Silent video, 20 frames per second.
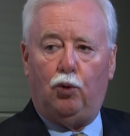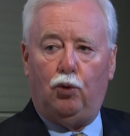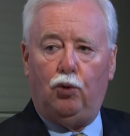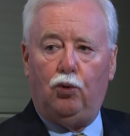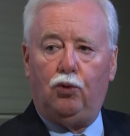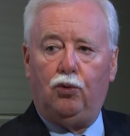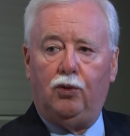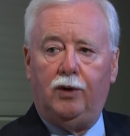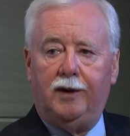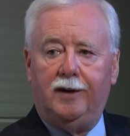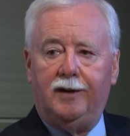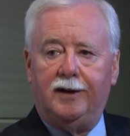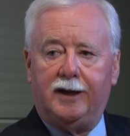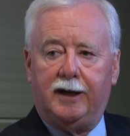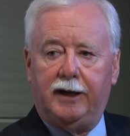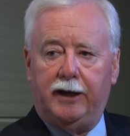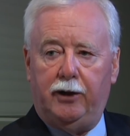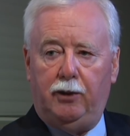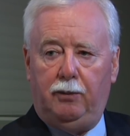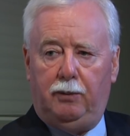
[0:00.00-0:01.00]
all
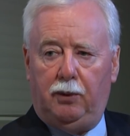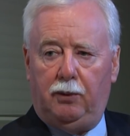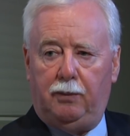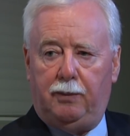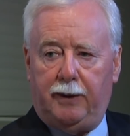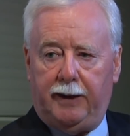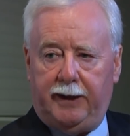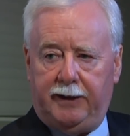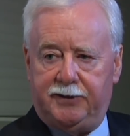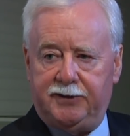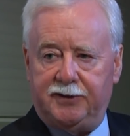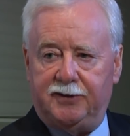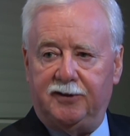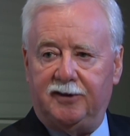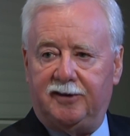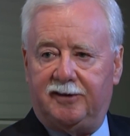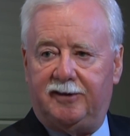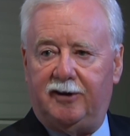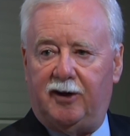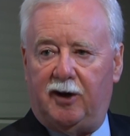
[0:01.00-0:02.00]
global
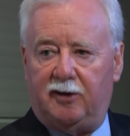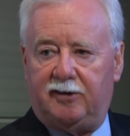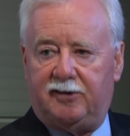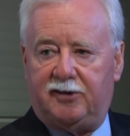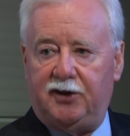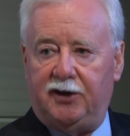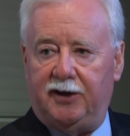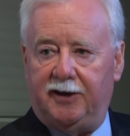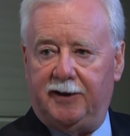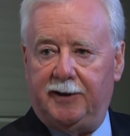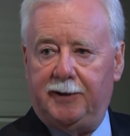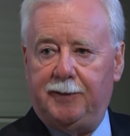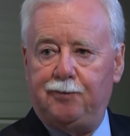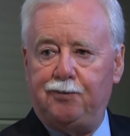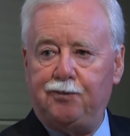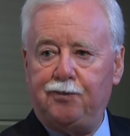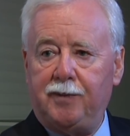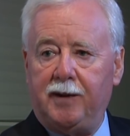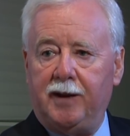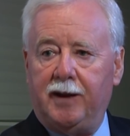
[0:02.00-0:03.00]
patents last year
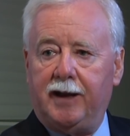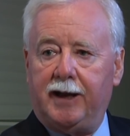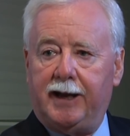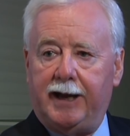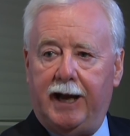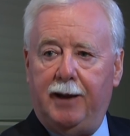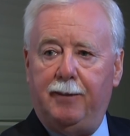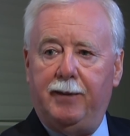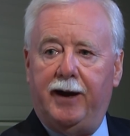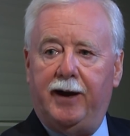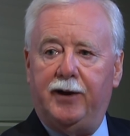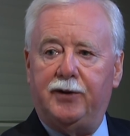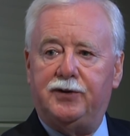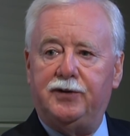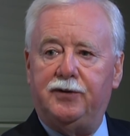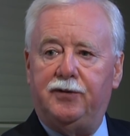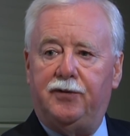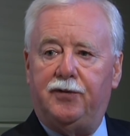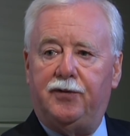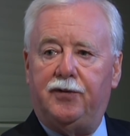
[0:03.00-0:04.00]
came out
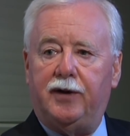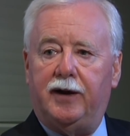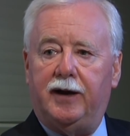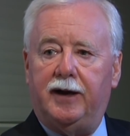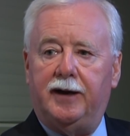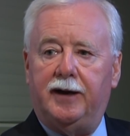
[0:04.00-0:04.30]
of